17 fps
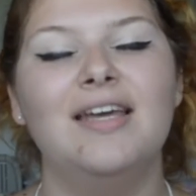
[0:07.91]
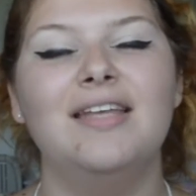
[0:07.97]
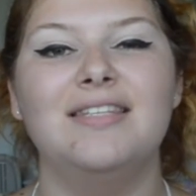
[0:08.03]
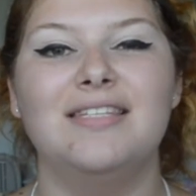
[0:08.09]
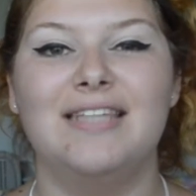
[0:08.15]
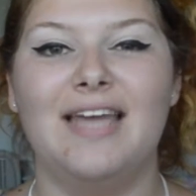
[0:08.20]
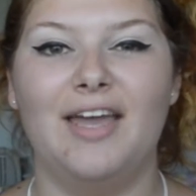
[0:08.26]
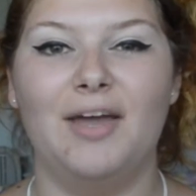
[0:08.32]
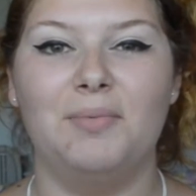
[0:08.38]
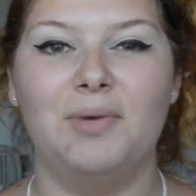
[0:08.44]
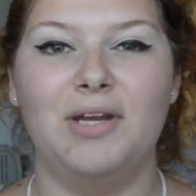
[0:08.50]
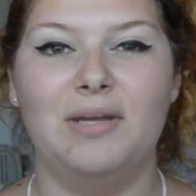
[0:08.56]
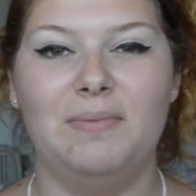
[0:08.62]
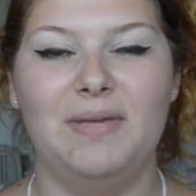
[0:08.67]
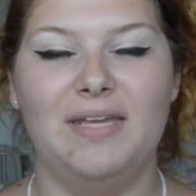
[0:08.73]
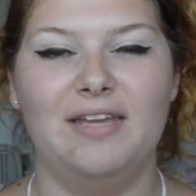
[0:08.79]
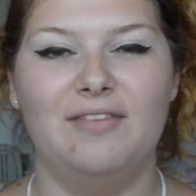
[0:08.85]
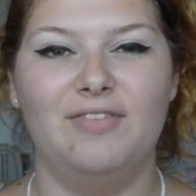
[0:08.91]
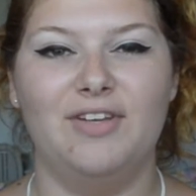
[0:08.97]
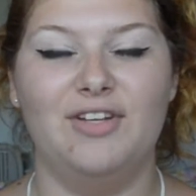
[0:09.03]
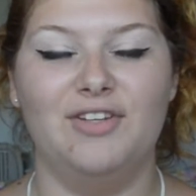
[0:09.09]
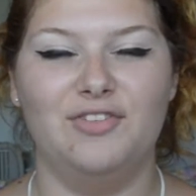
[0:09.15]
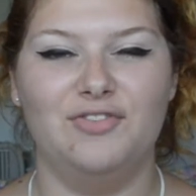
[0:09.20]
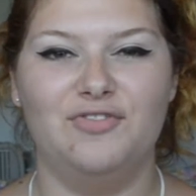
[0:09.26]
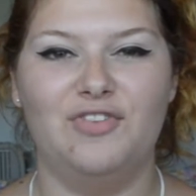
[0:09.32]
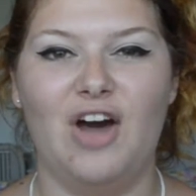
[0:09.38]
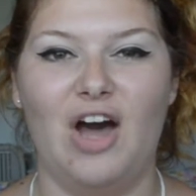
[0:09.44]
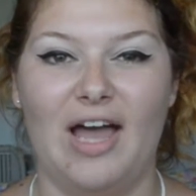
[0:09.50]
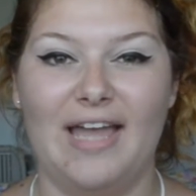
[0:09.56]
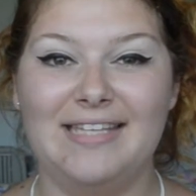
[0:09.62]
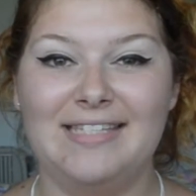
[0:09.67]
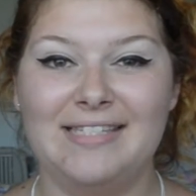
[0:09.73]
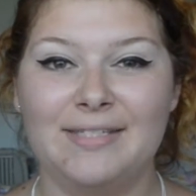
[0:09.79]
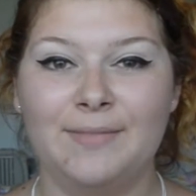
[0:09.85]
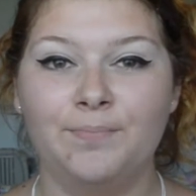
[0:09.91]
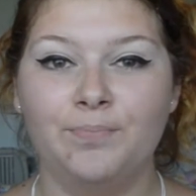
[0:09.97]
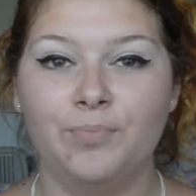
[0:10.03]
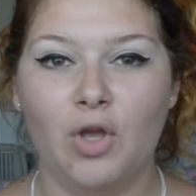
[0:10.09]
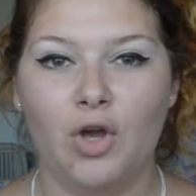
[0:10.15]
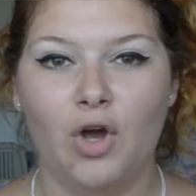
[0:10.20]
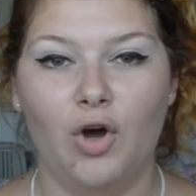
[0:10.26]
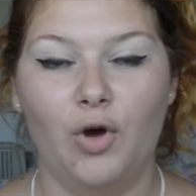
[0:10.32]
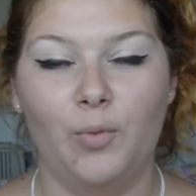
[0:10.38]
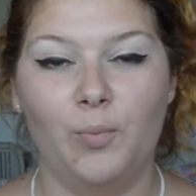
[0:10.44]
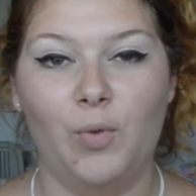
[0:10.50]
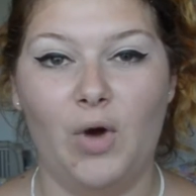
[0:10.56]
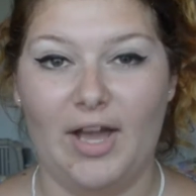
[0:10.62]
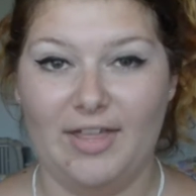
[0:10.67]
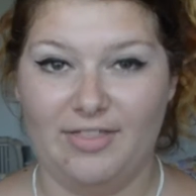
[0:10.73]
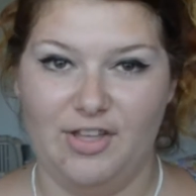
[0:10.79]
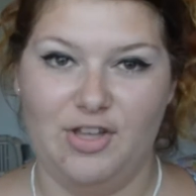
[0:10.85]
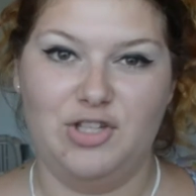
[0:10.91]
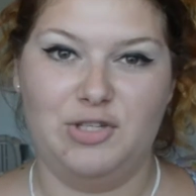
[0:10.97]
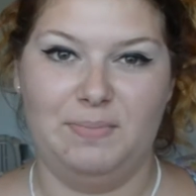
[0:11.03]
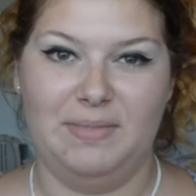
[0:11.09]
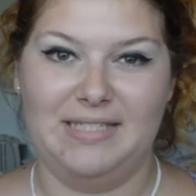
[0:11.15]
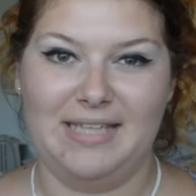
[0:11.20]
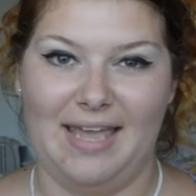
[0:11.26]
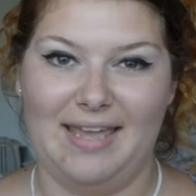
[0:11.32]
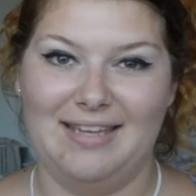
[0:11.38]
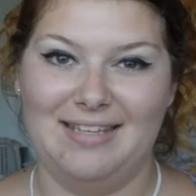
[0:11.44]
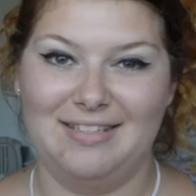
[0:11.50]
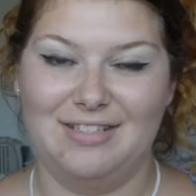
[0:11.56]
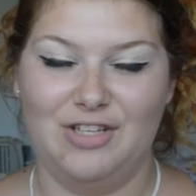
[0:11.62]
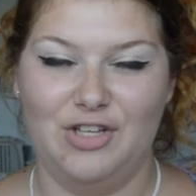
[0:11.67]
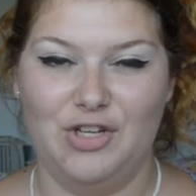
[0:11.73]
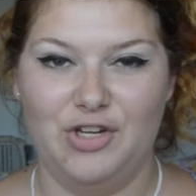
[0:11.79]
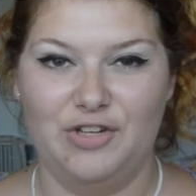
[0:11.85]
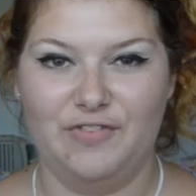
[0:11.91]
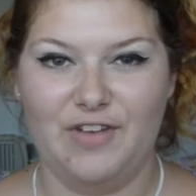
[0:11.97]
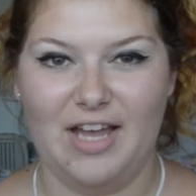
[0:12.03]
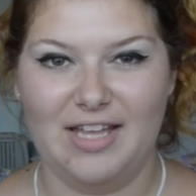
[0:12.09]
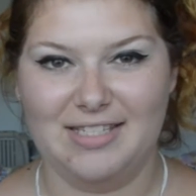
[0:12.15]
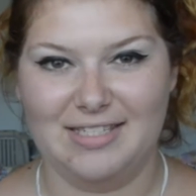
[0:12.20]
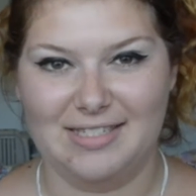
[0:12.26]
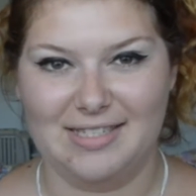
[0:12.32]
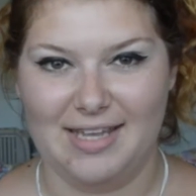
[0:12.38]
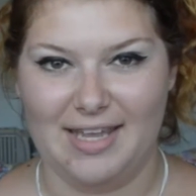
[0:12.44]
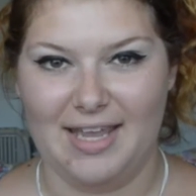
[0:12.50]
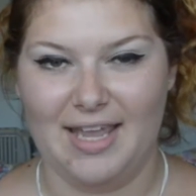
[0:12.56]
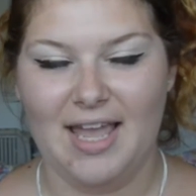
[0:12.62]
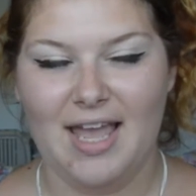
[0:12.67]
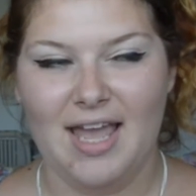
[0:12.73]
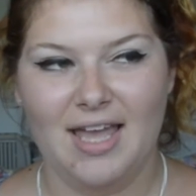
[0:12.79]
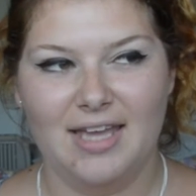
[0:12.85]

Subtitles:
Today I'm going to be giving advice on what I think you should be taking to university.